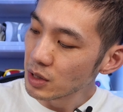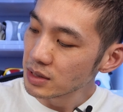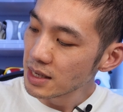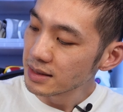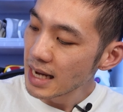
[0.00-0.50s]
you'll
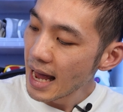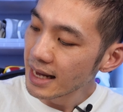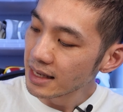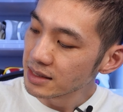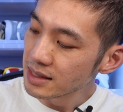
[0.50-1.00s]
see a
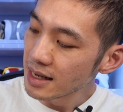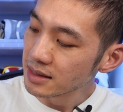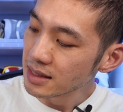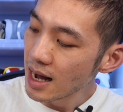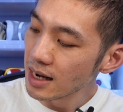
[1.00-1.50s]
tag inside
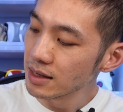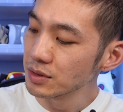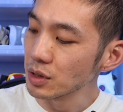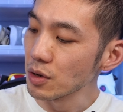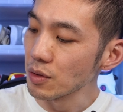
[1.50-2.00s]
the tongue.
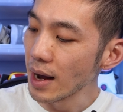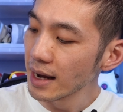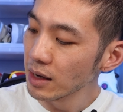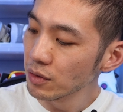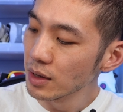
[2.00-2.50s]
So
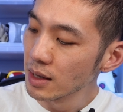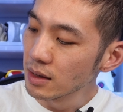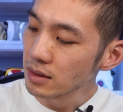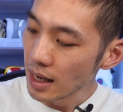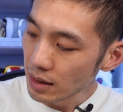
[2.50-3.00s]
Halo,
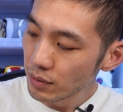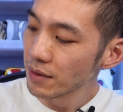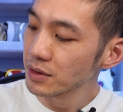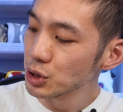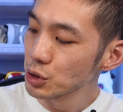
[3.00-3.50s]
colorway
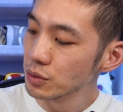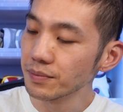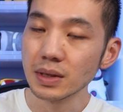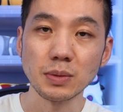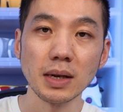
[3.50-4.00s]
of the shoe,
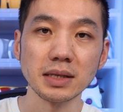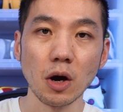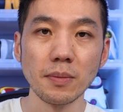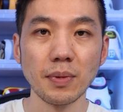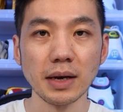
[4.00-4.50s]
as well as
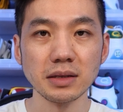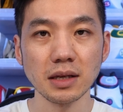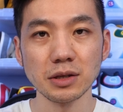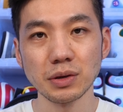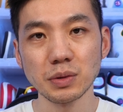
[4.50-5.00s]
Kobe Bryant's
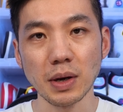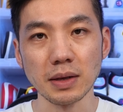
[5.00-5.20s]
signature as